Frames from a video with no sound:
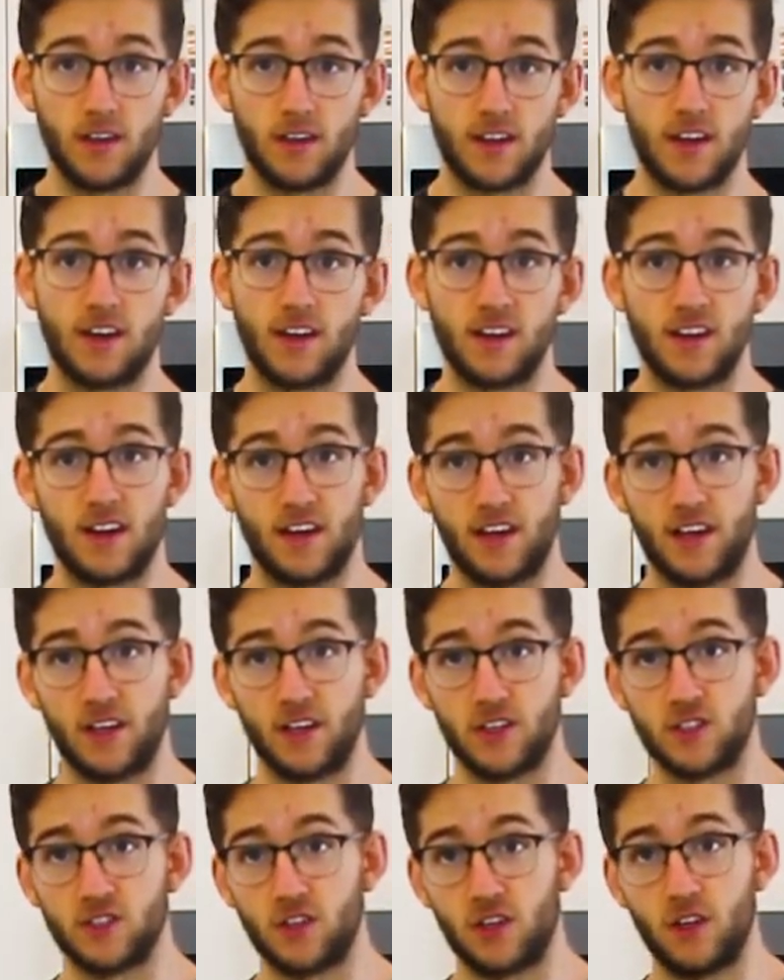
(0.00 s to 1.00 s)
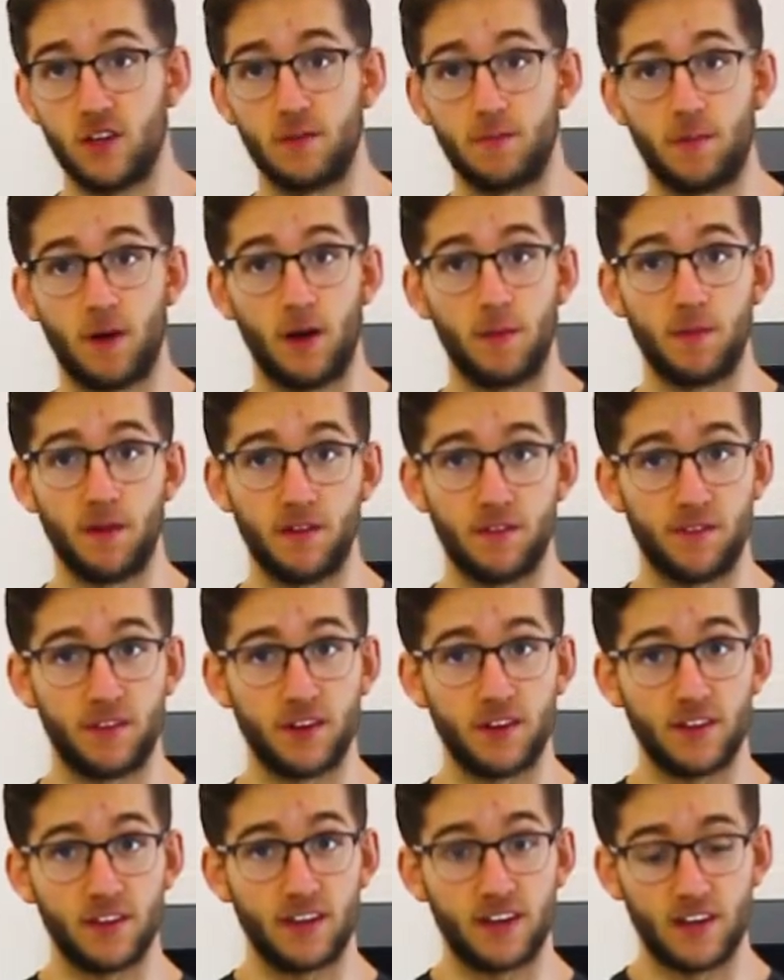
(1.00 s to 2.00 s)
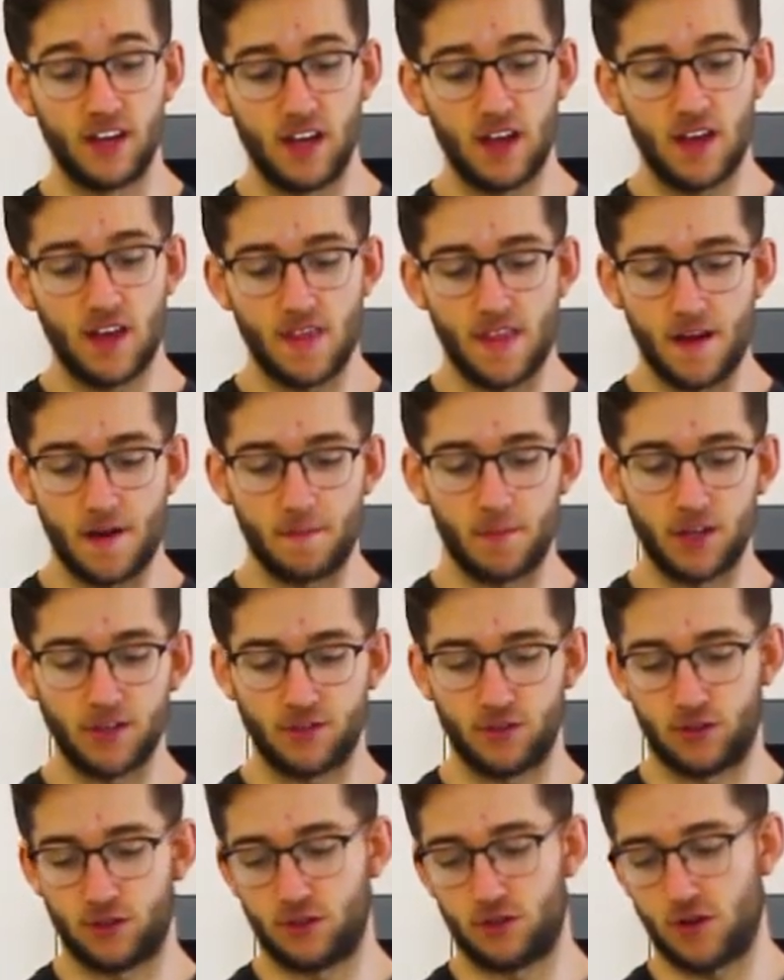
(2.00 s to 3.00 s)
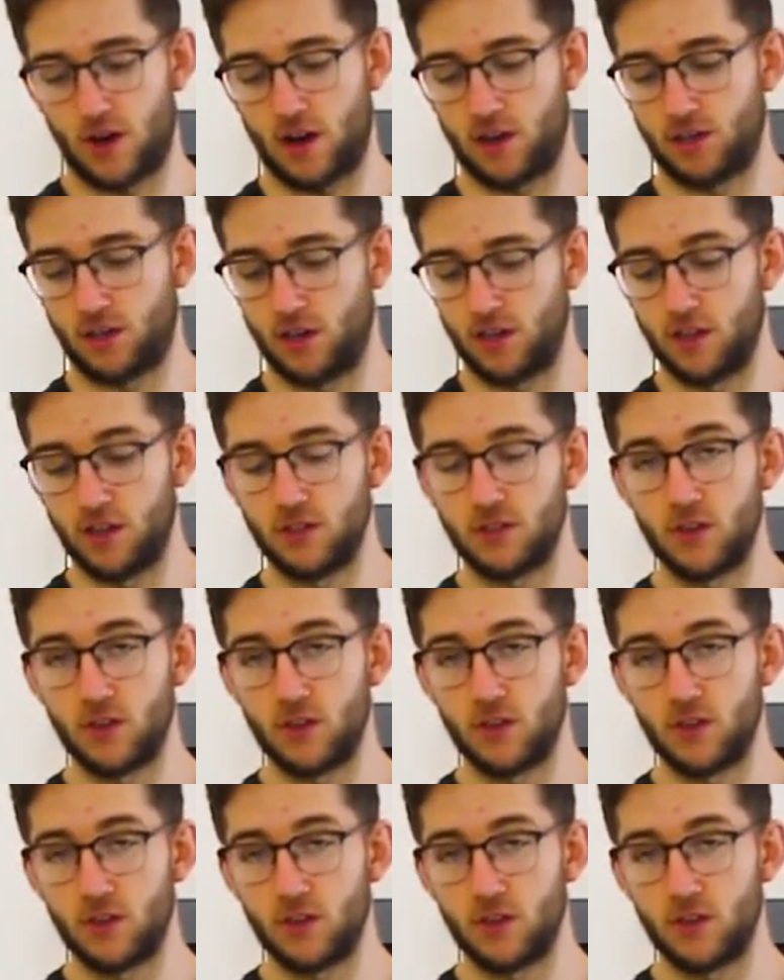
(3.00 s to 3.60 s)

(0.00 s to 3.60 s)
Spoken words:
getting a solid pump and feeling that muscle contraction.